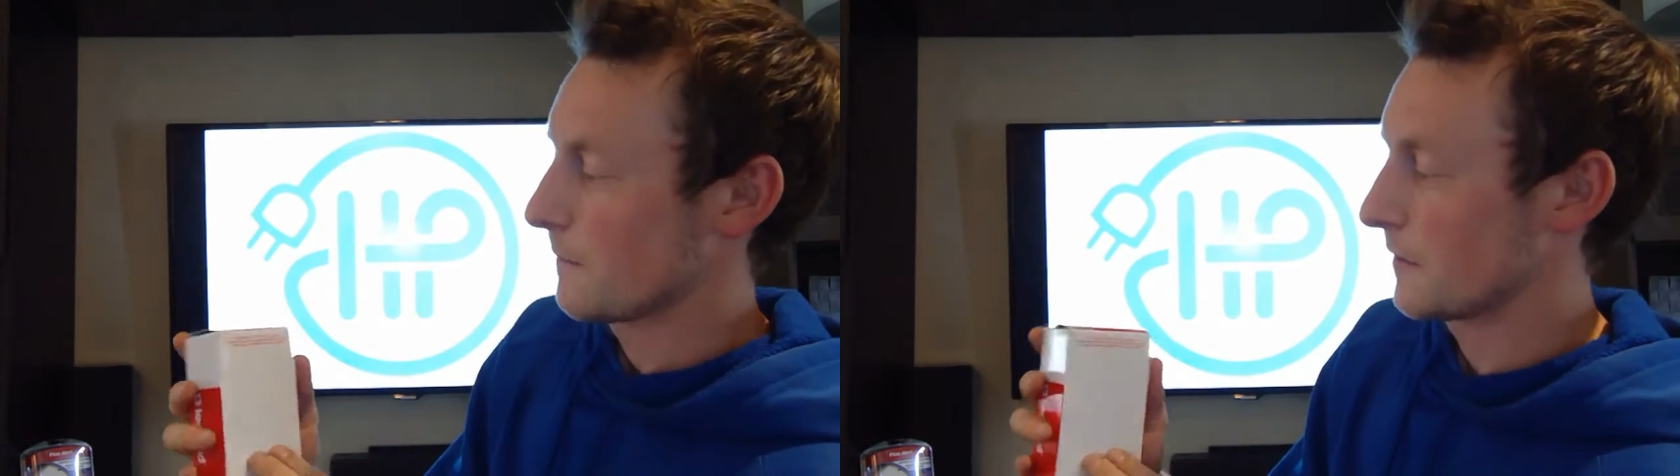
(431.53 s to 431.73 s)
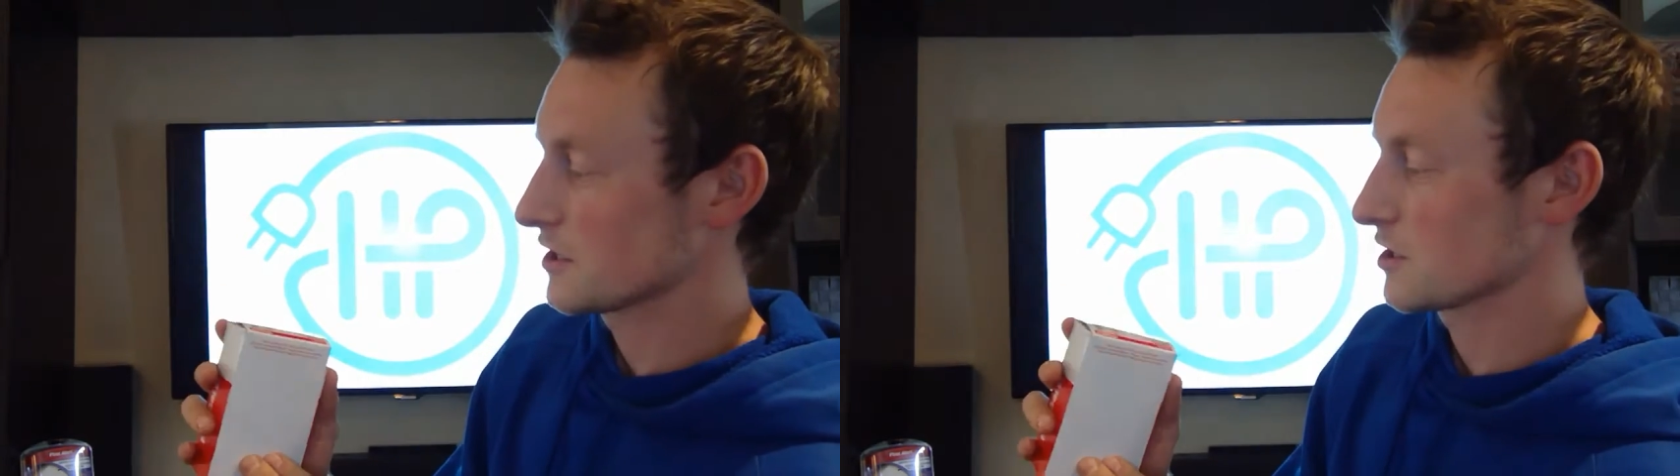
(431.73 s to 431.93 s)

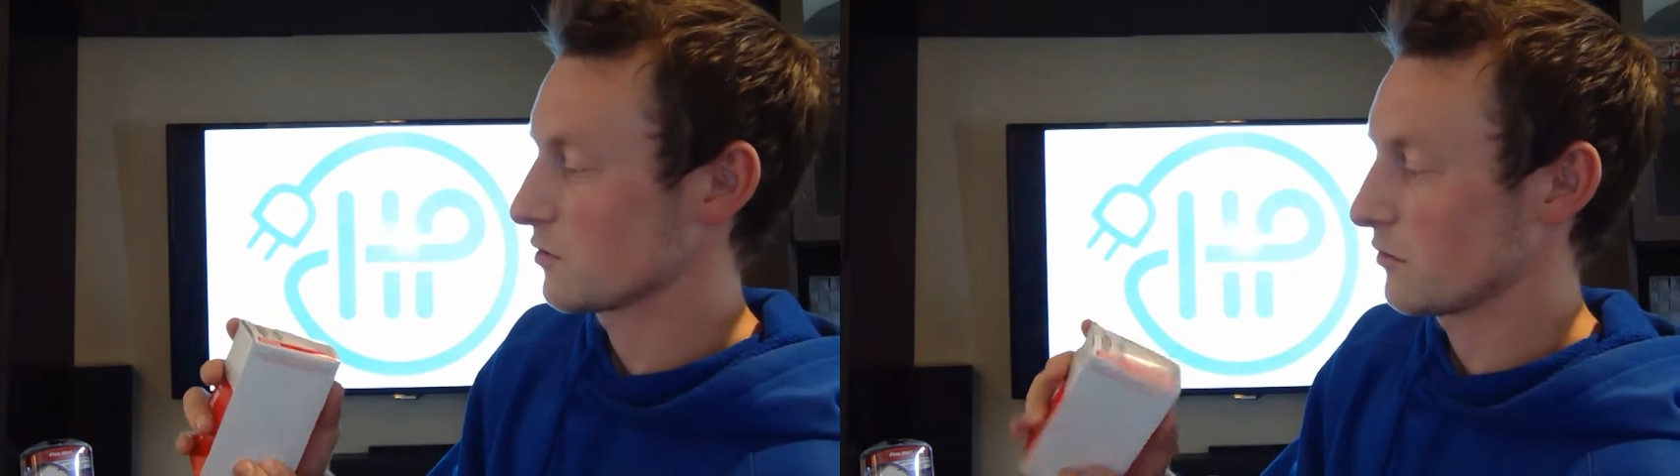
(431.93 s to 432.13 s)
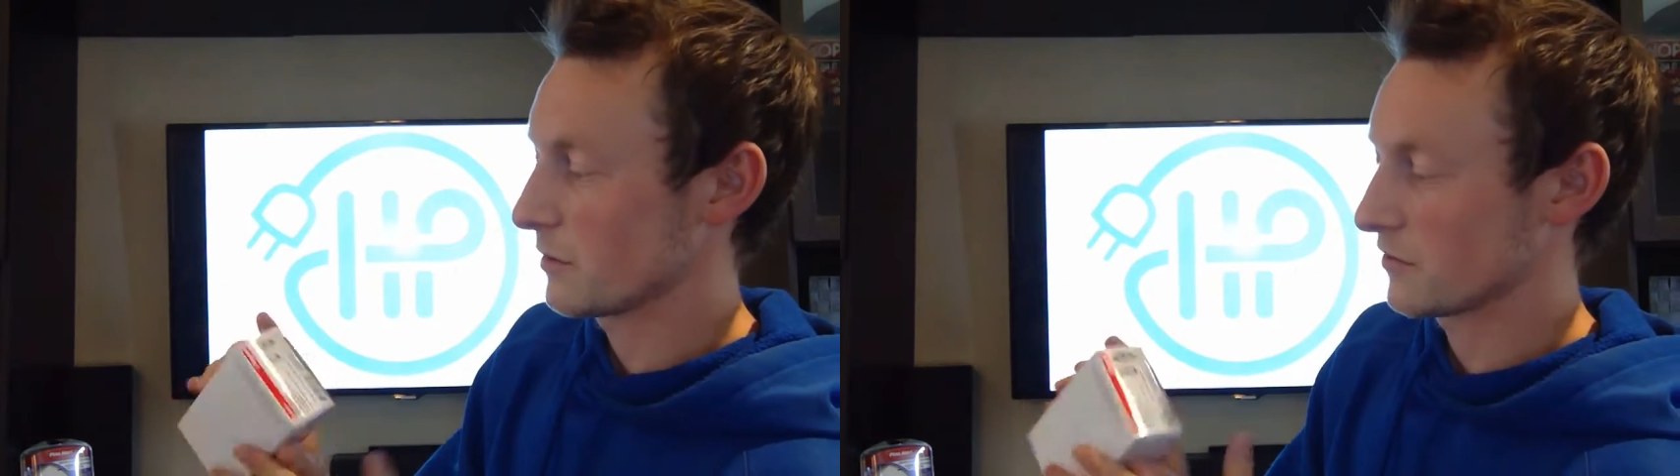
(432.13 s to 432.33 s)
This is
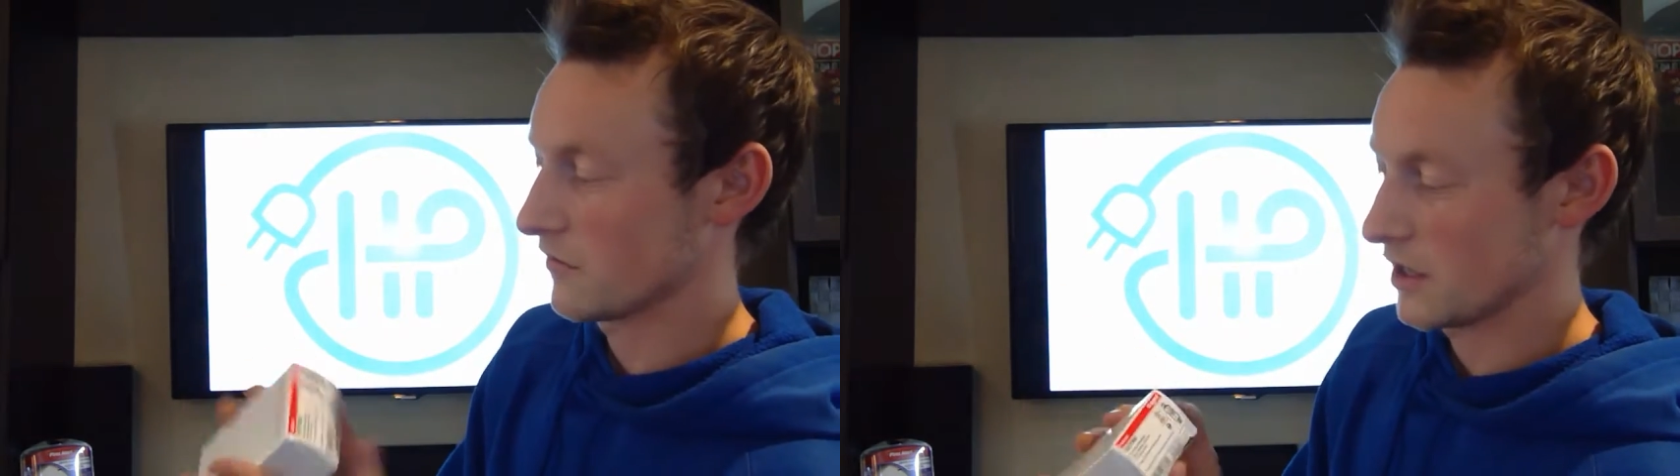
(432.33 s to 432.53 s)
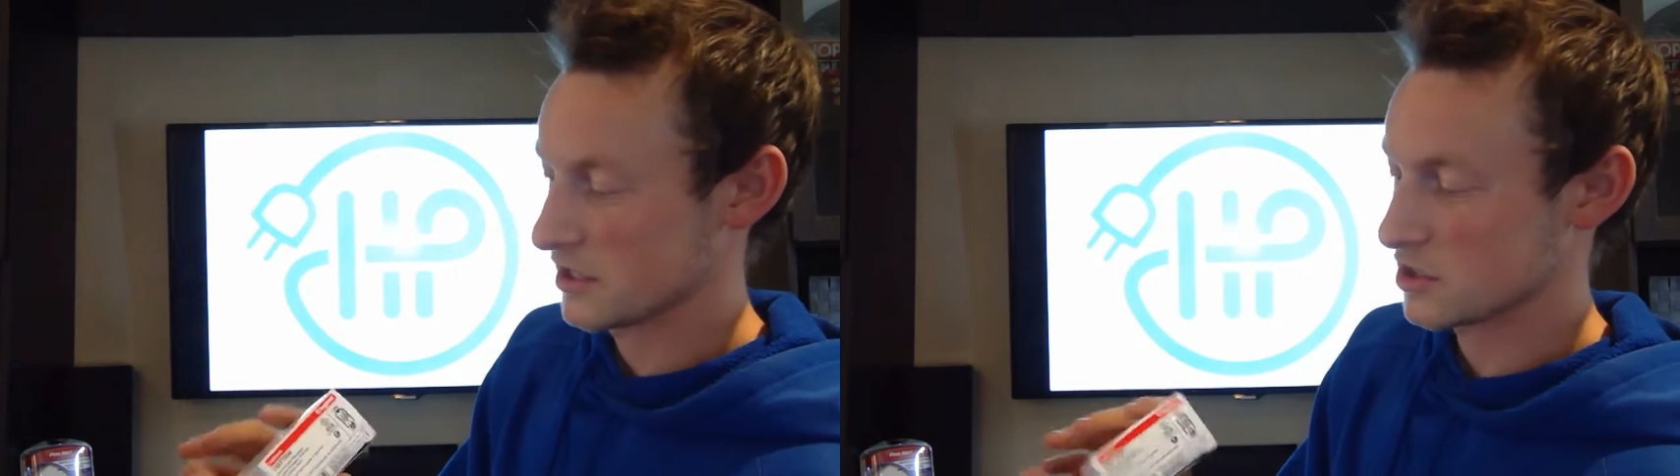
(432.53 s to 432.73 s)
what we
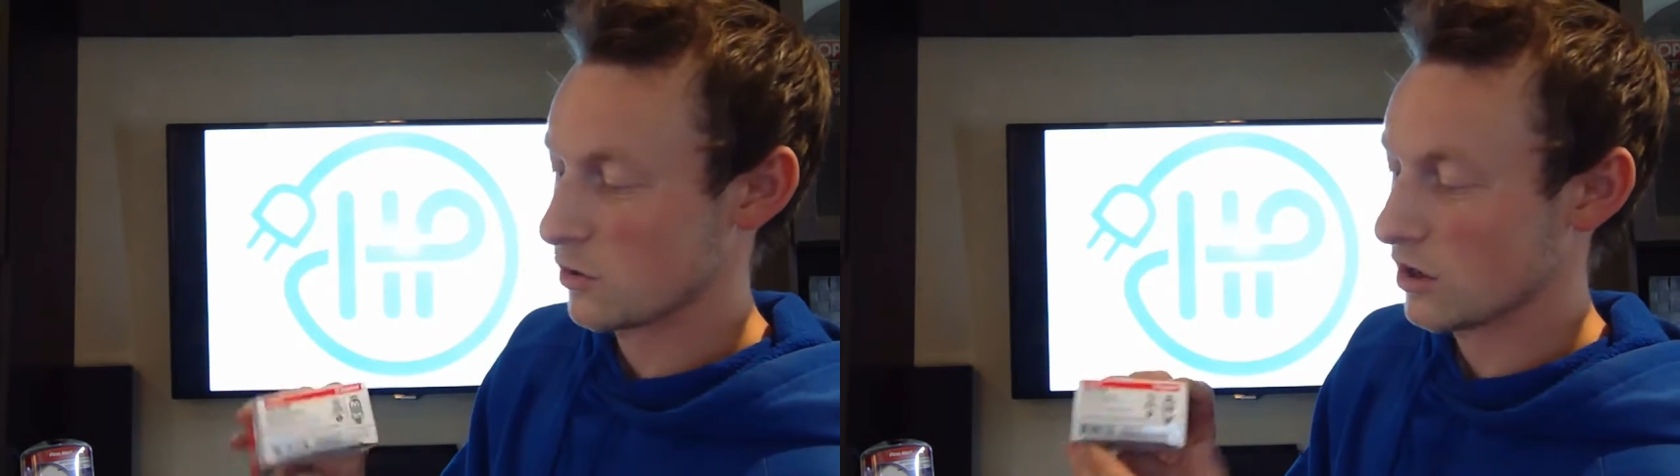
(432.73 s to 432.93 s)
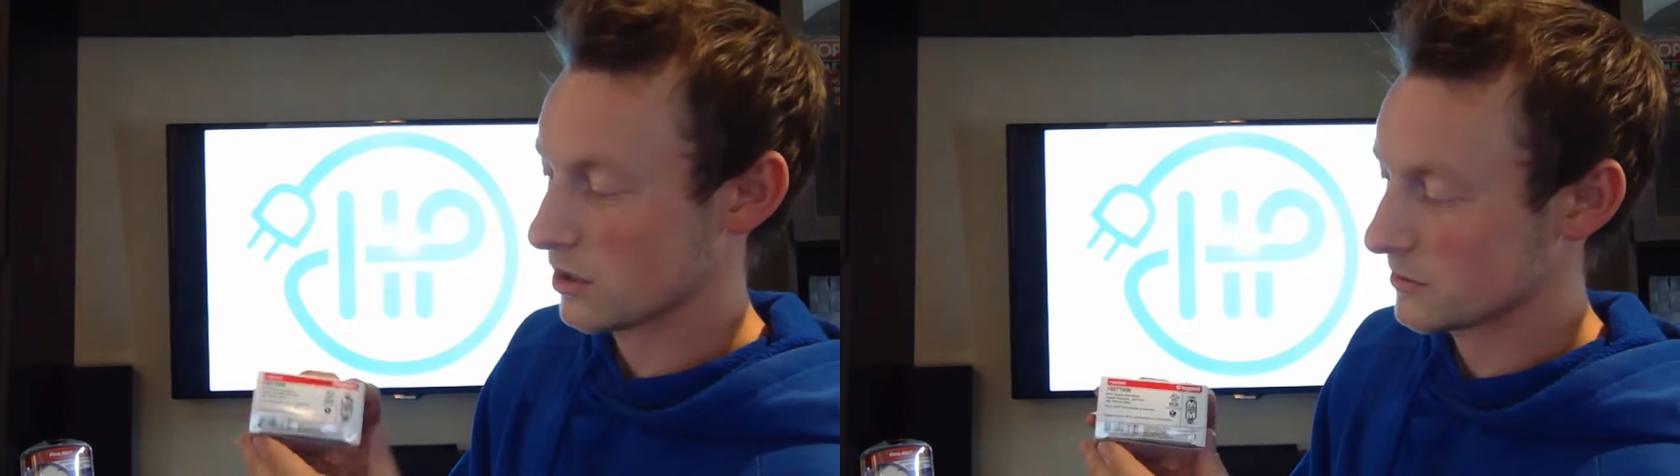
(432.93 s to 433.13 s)
provide. It's
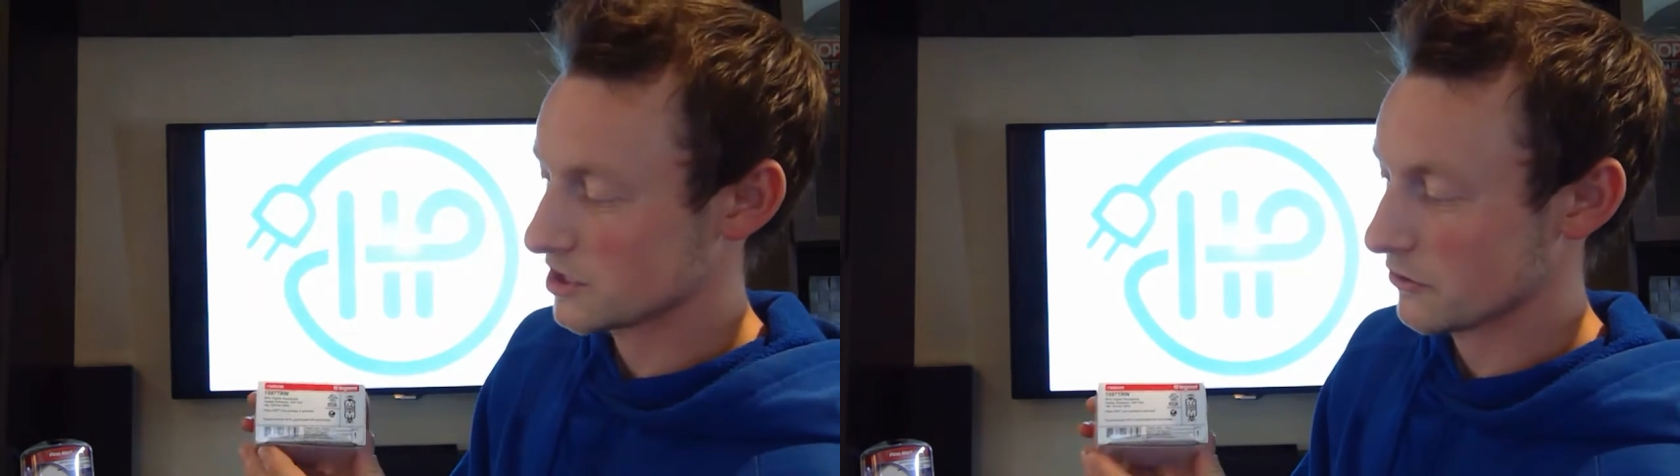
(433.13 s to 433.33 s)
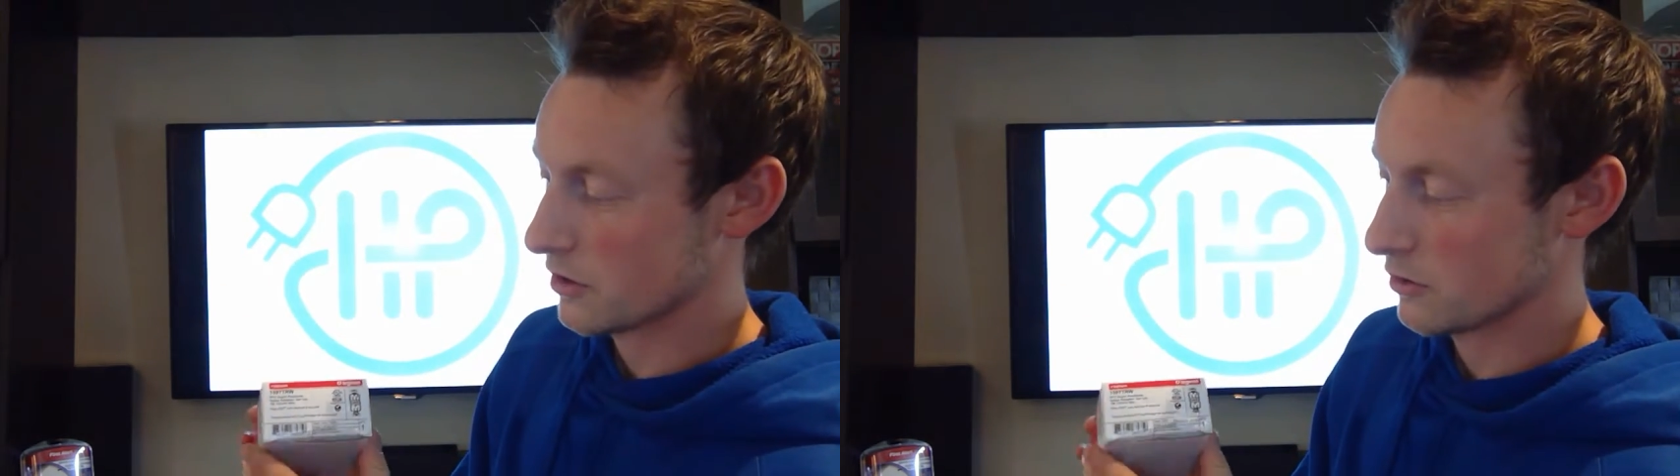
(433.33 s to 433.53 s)
quality material.